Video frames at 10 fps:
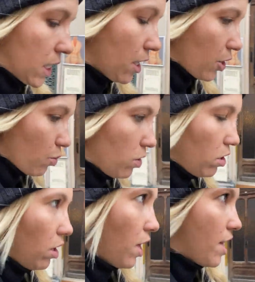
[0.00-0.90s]
schedule,
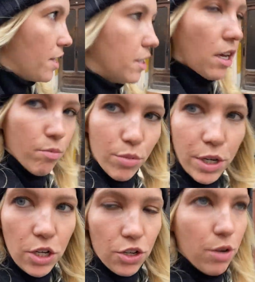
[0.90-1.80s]
and I'm
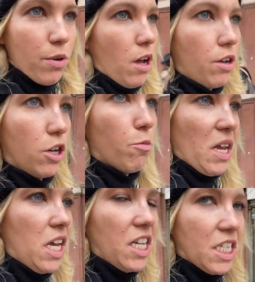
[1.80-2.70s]
pretty sure we're not going to
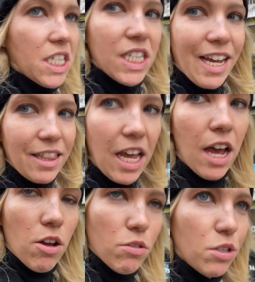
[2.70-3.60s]
make it inside the
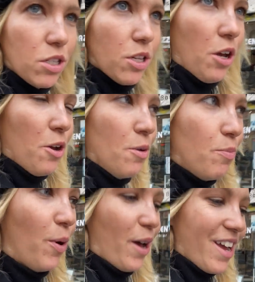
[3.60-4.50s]
house,
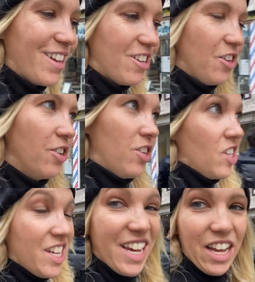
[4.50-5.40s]
but
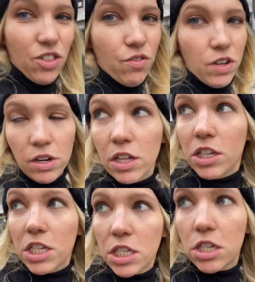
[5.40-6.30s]
at the very
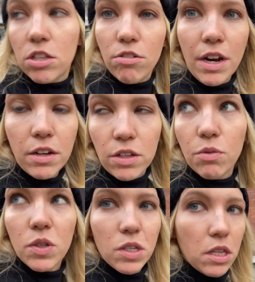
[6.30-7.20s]
least, theoretically, we'll
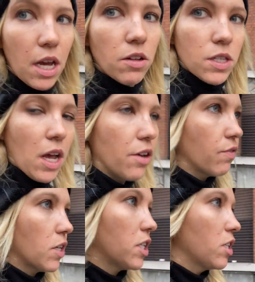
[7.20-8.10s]
see the outside of
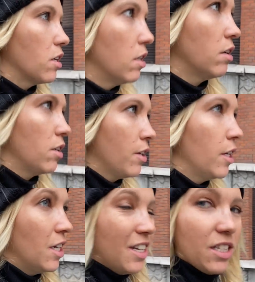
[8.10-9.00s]
it.
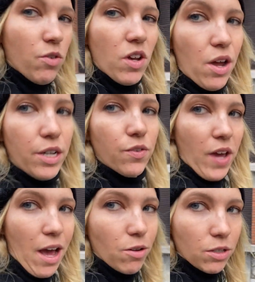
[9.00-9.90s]
So it kind of
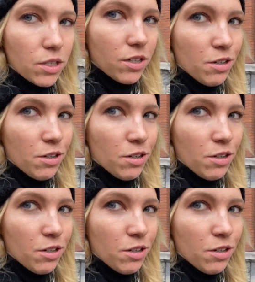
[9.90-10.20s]
counts.